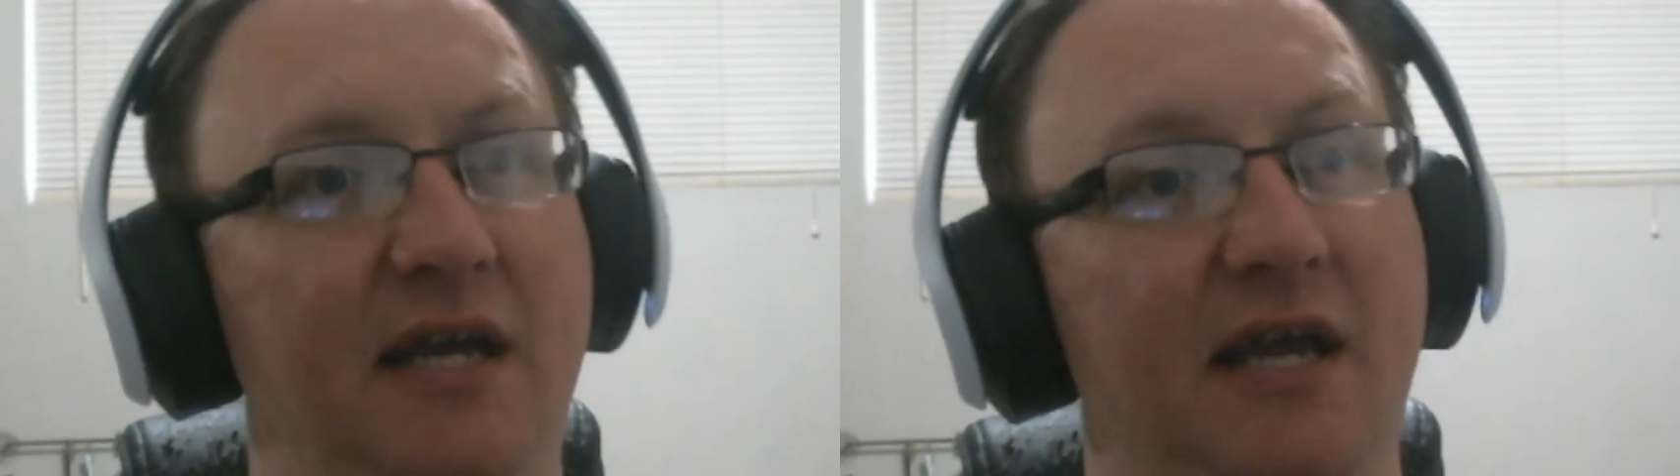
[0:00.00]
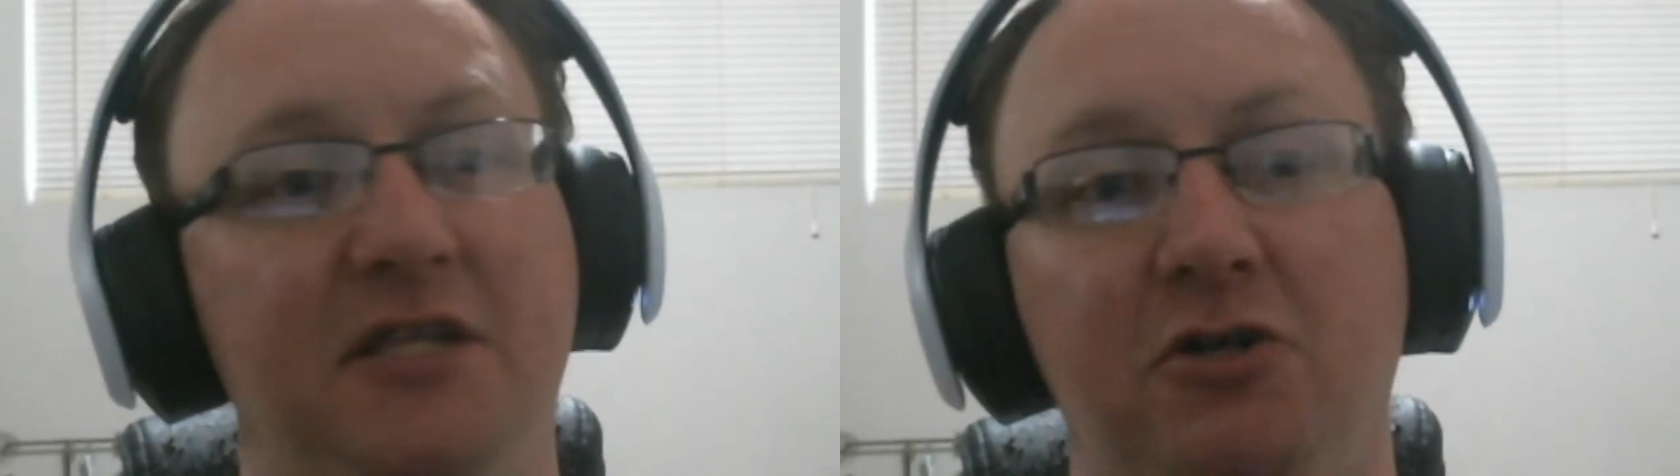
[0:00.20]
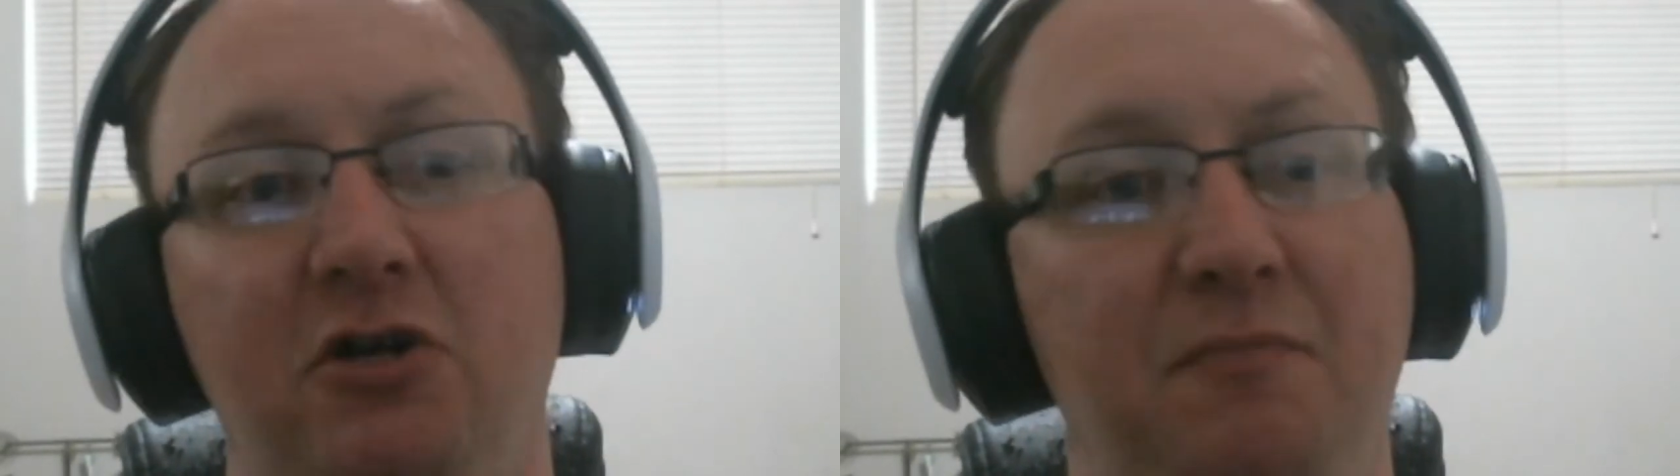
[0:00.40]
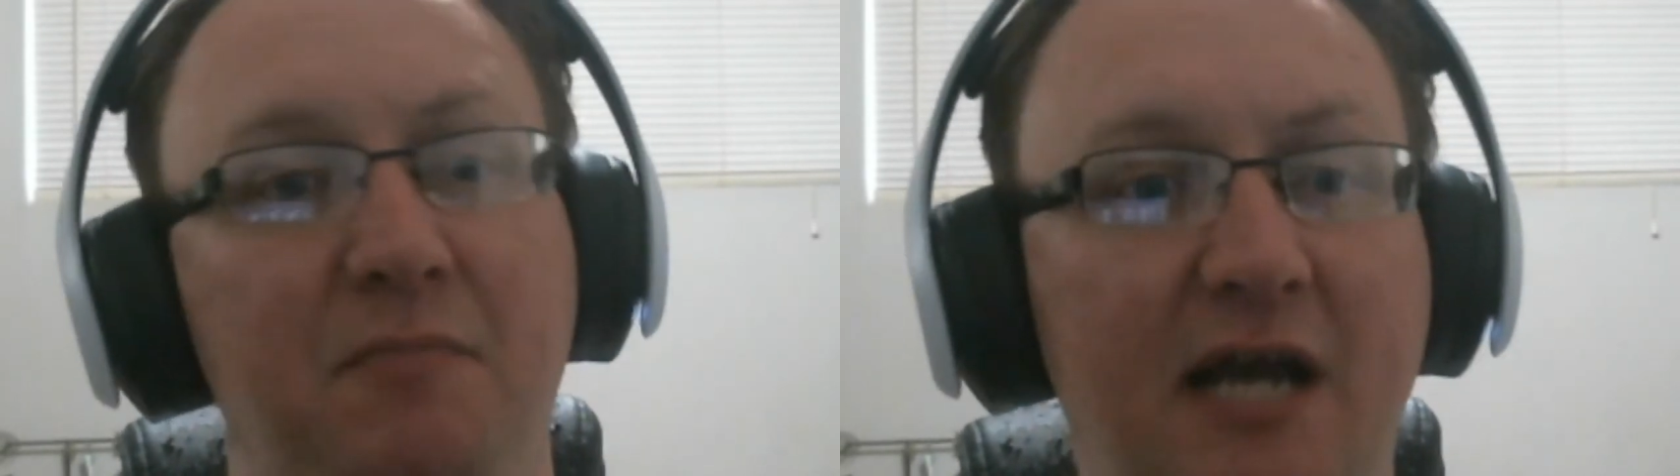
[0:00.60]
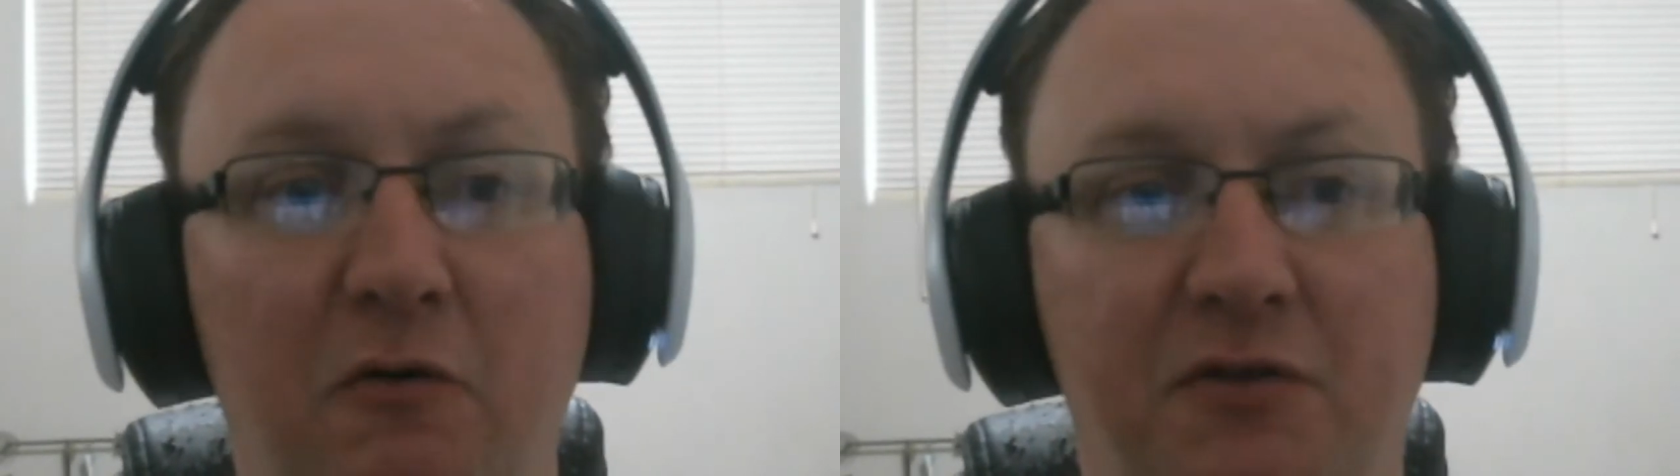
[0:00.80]
it's going to
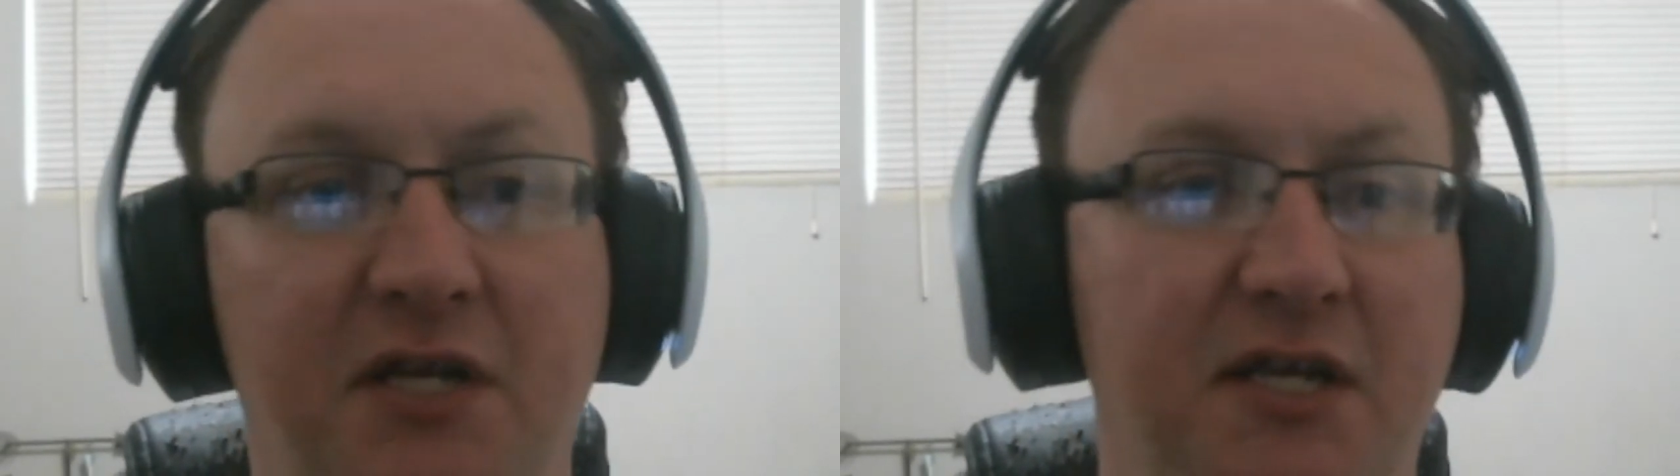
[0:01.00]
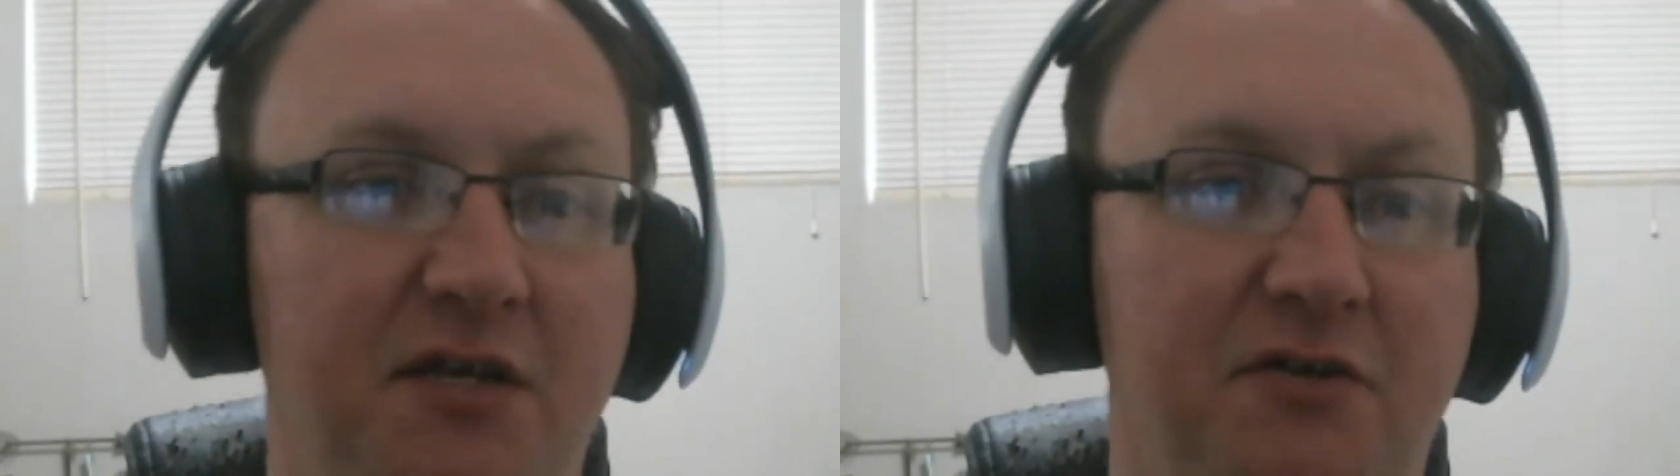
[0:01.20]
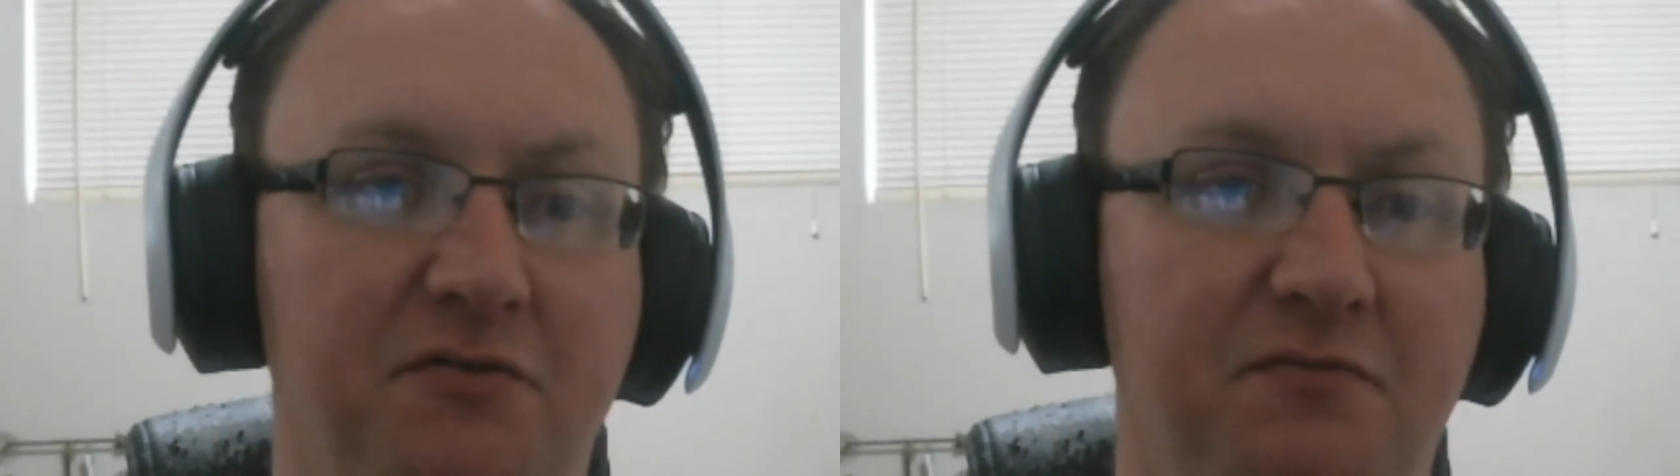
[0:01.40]
be out within a year.